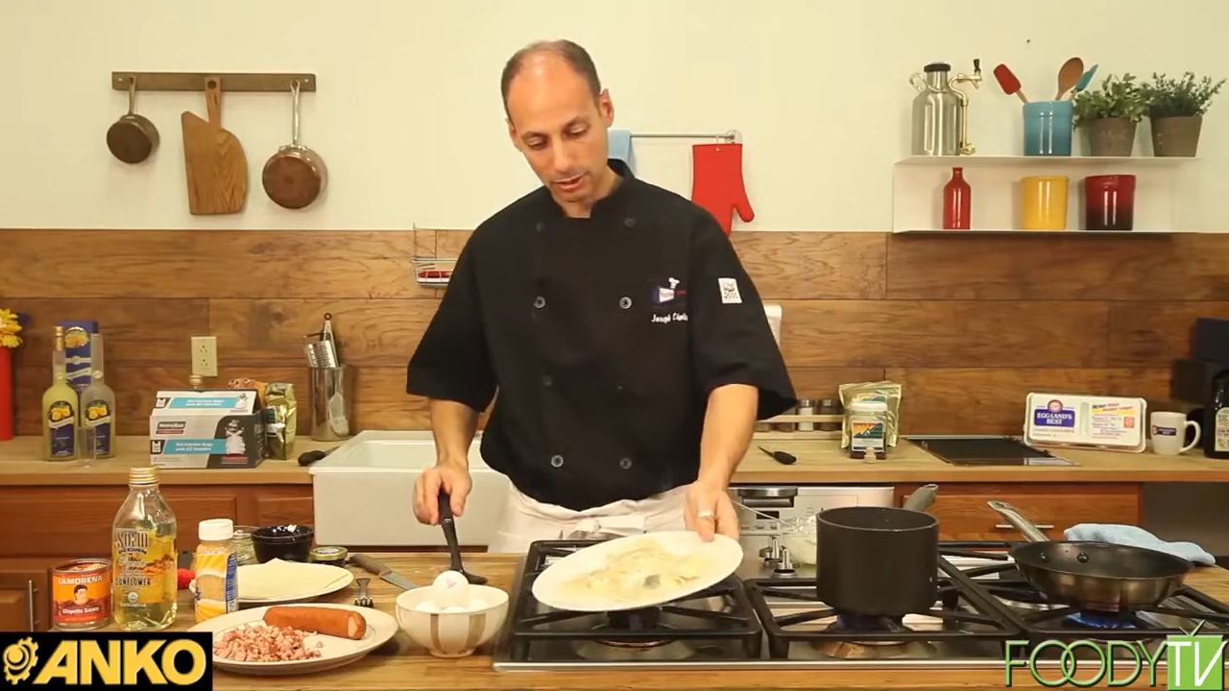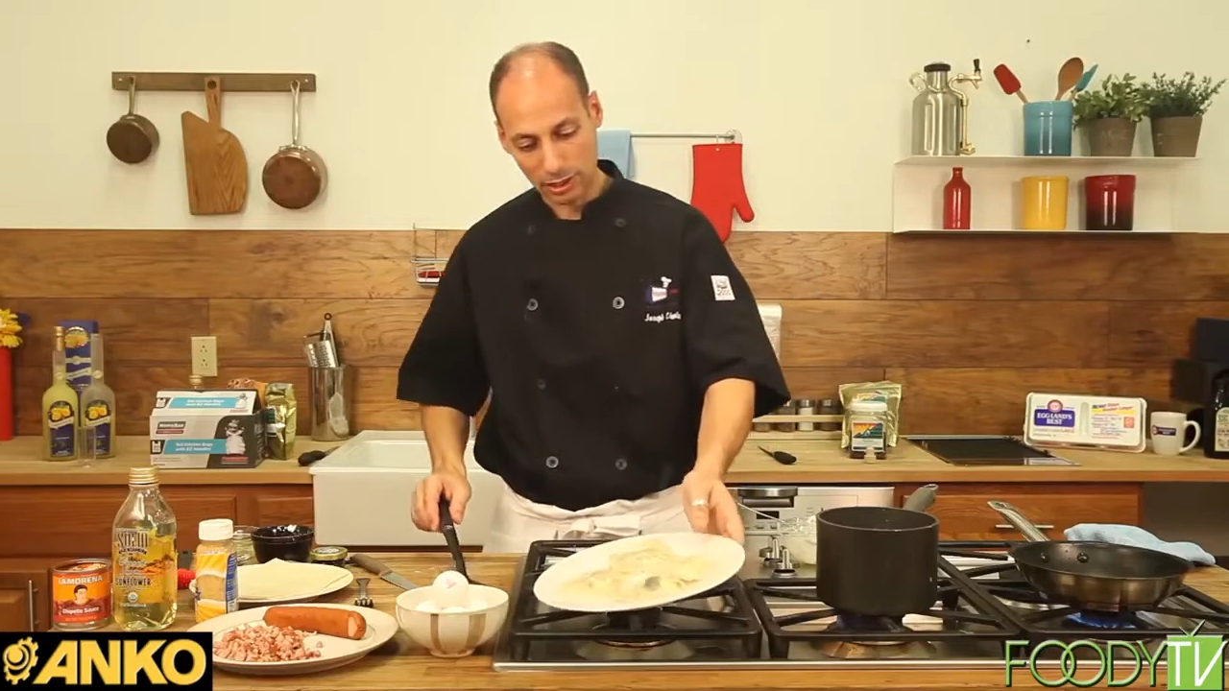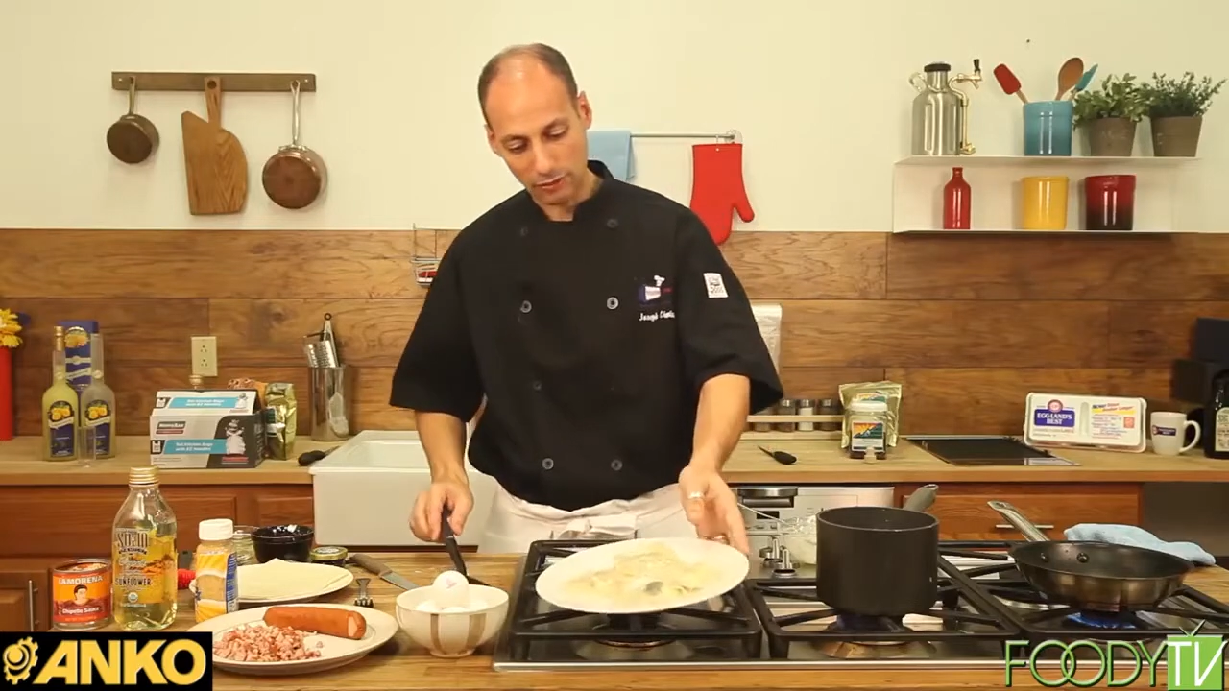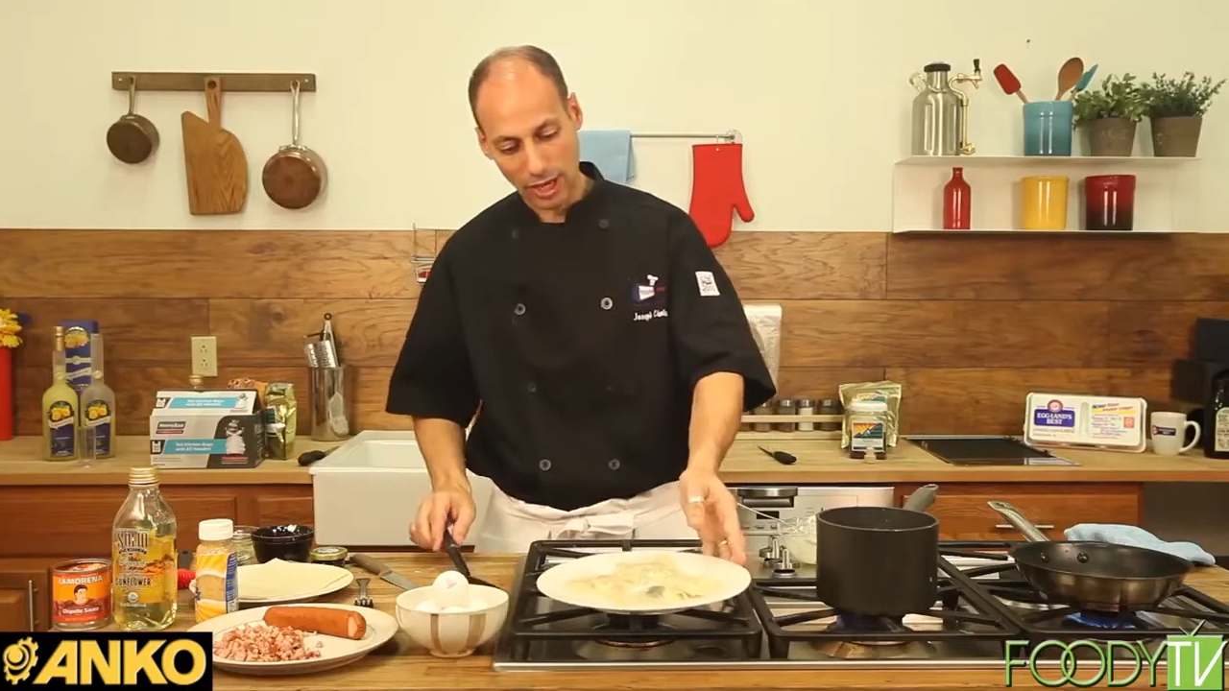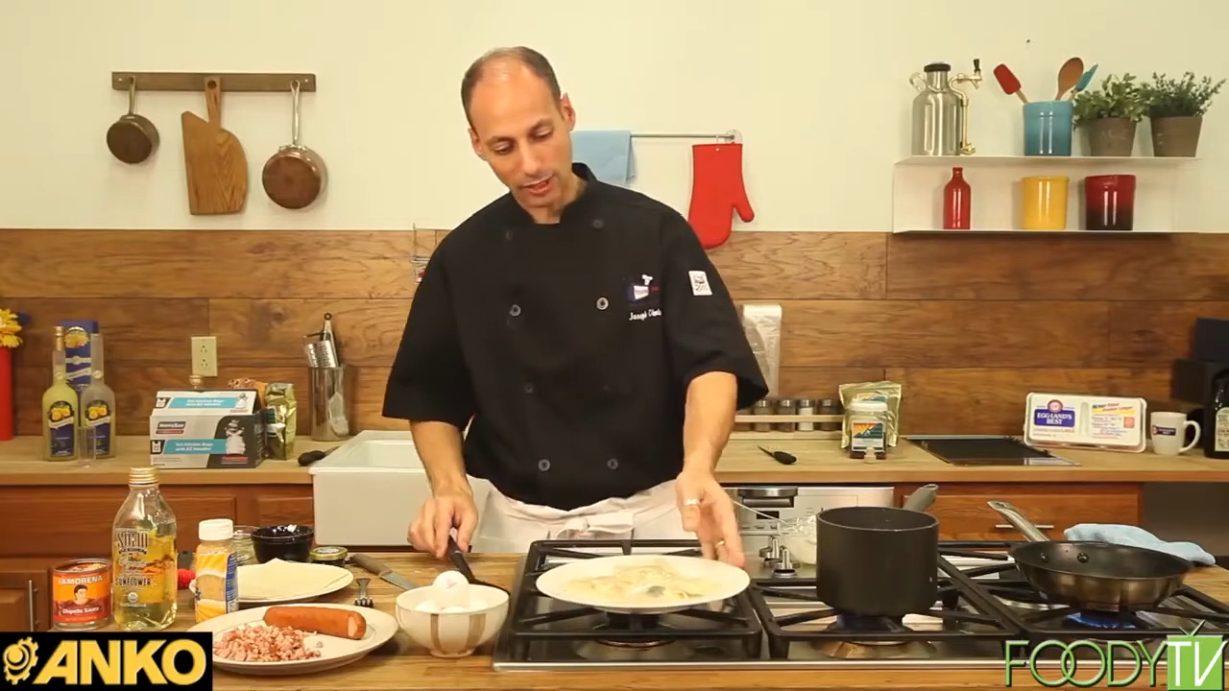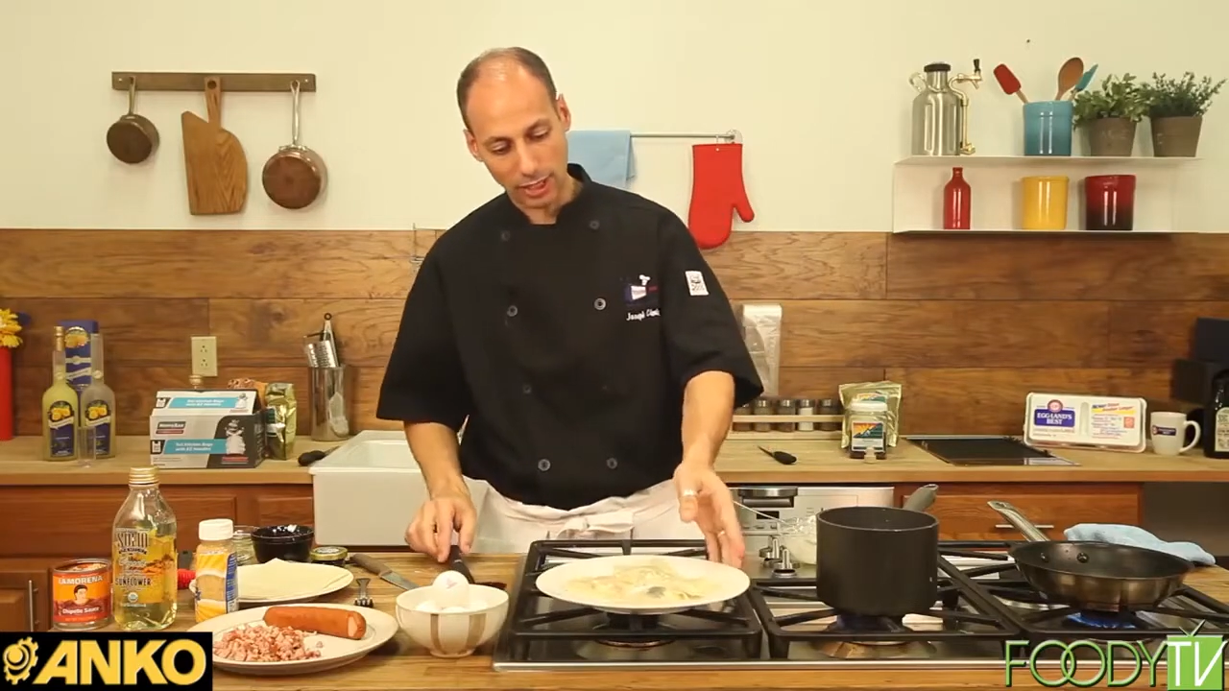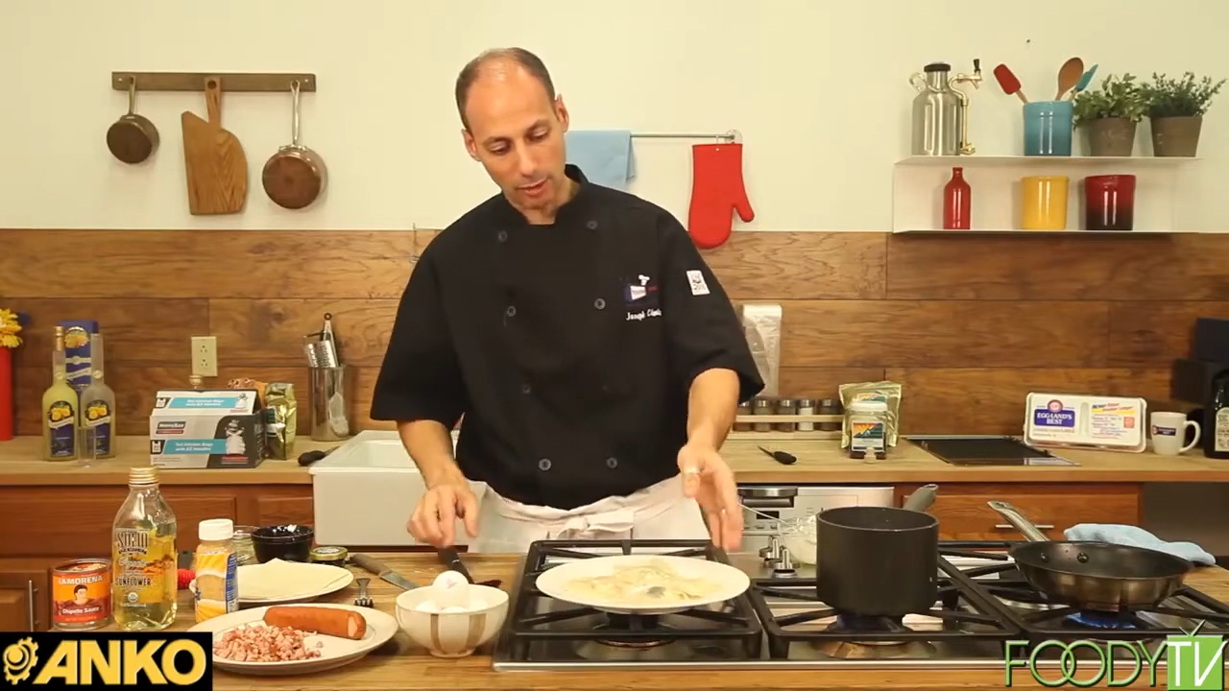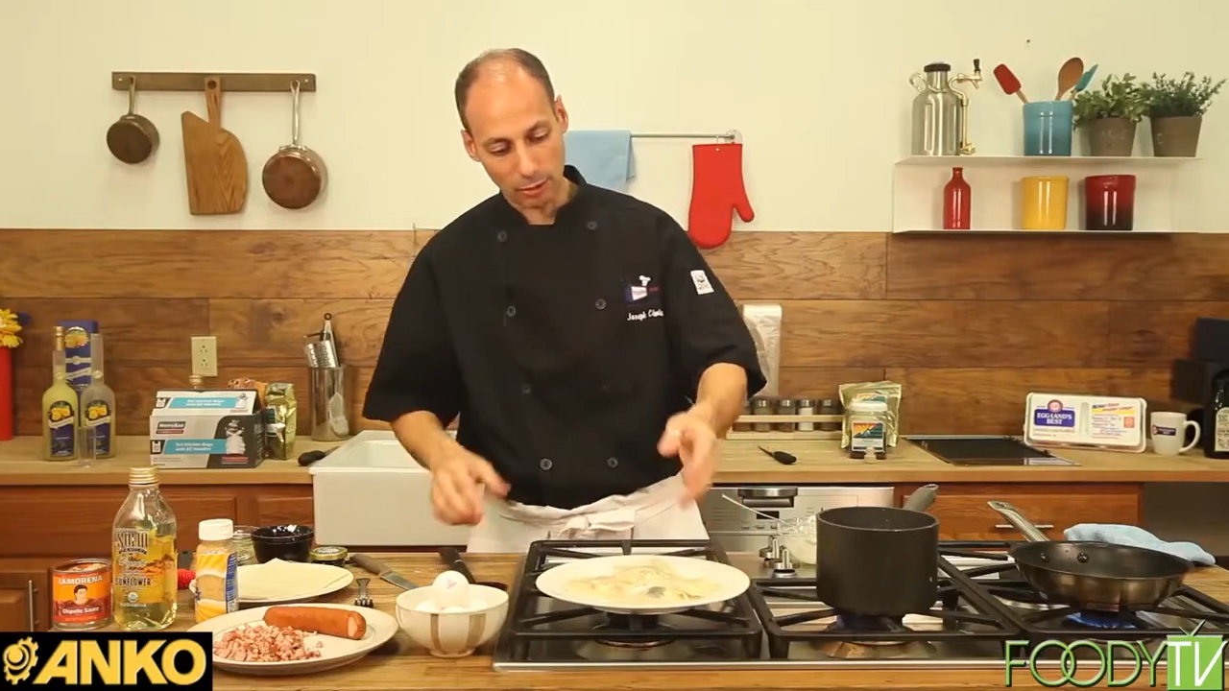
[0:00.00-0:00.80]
leave that there.